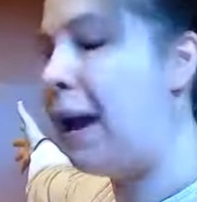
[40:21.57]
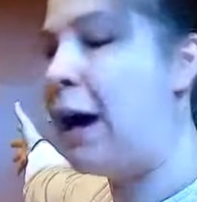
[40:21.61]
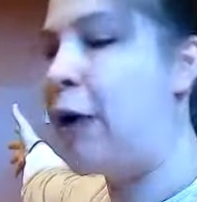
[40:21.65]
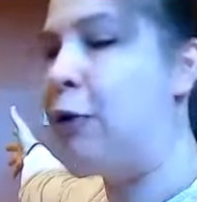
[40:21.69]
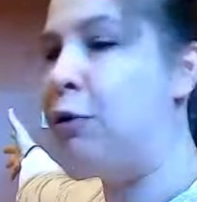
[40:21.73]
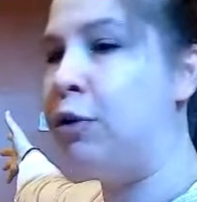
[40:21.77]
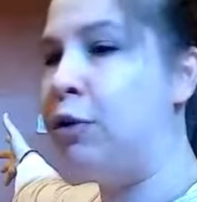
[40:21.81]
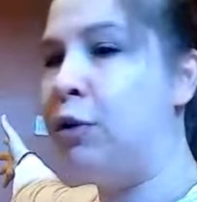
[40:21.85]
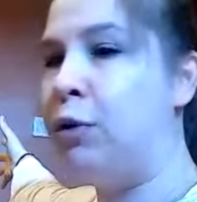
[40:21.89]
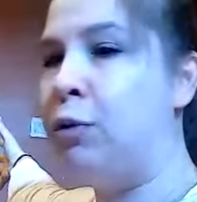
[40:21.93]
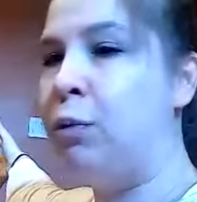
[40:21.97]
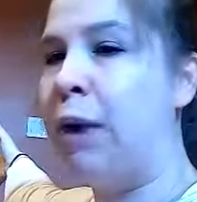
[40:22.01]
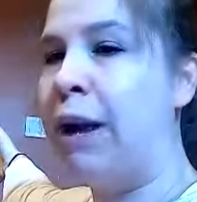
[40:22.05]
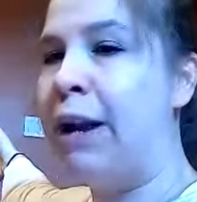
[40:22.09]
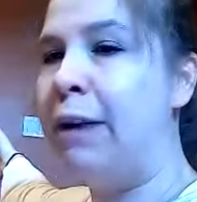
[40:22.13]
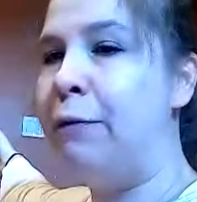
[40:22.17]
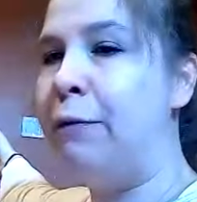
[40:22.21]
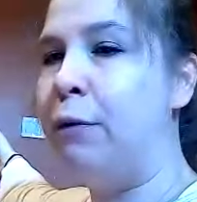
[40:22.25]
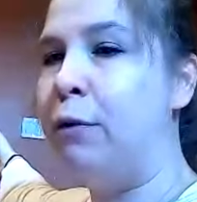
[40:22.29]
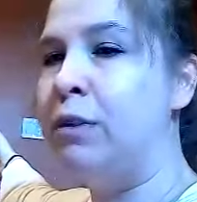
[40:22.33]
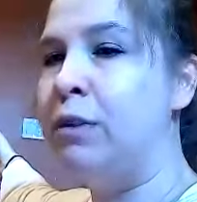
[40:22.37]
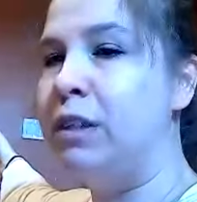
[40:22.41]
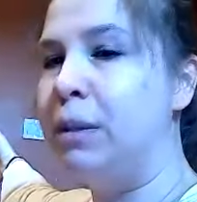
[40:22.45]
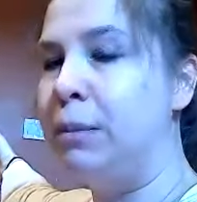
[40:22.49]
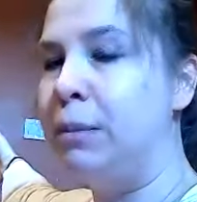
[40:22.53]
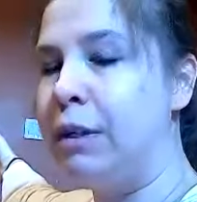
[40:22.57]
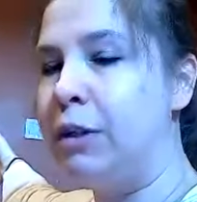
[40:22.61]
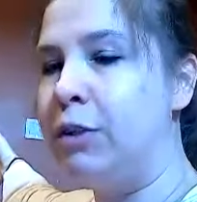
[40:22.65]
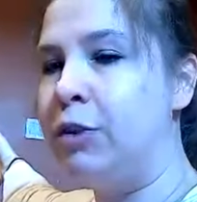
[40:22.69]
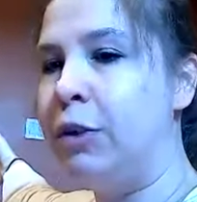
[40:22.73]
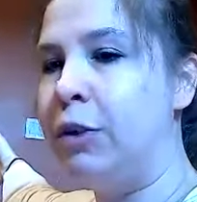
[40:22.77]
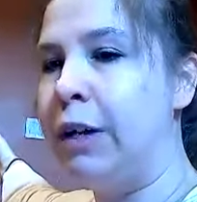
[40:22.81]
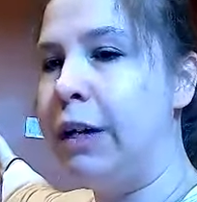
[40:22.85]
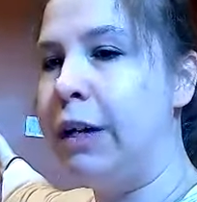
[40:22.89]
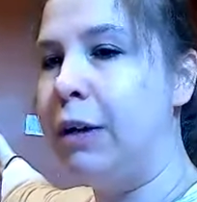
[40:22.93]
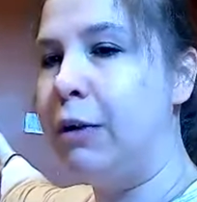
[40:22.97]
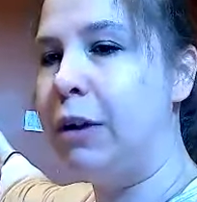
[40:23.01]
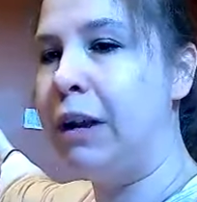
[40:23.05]
out to the right for
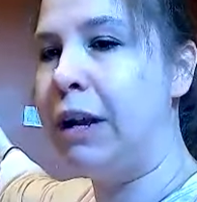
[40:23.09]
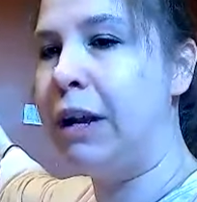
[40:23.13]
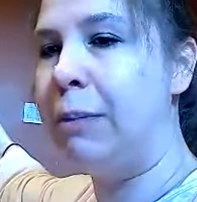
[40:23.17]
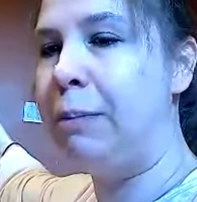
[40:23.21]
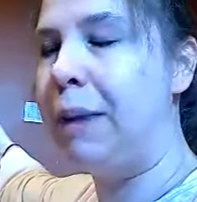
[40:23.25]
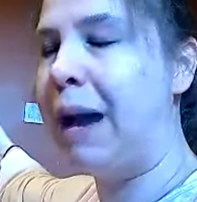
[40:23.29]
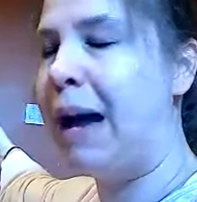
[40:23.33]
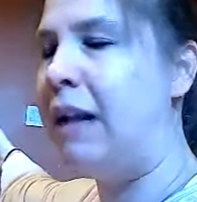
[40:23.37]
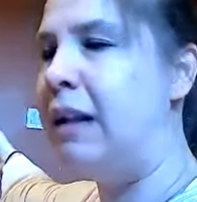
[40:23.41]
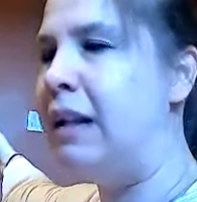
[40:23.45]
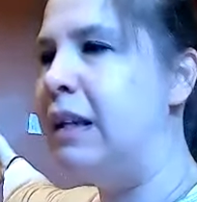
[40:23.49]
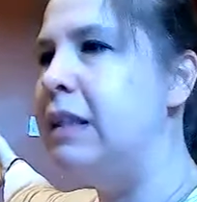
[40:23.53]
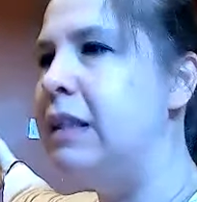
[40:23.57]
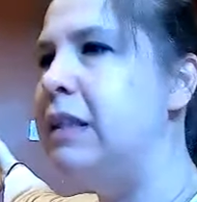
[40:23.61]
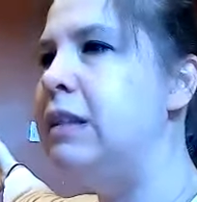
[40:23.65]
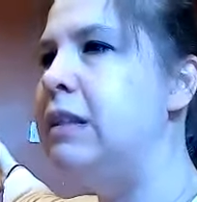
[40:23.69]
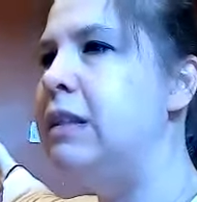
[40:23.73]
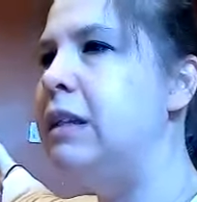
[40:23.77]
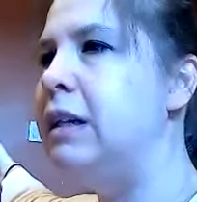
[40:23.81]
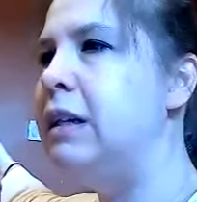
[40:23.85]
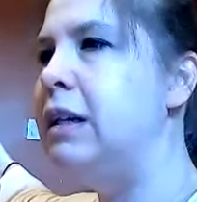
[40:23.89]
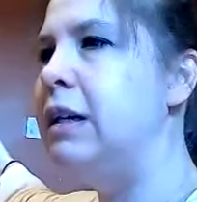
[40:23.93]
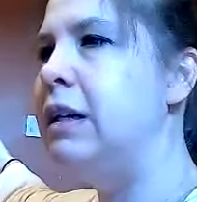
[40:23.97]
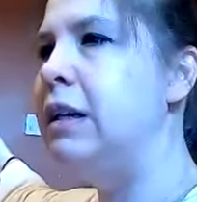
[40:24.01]
symmetry or again balance.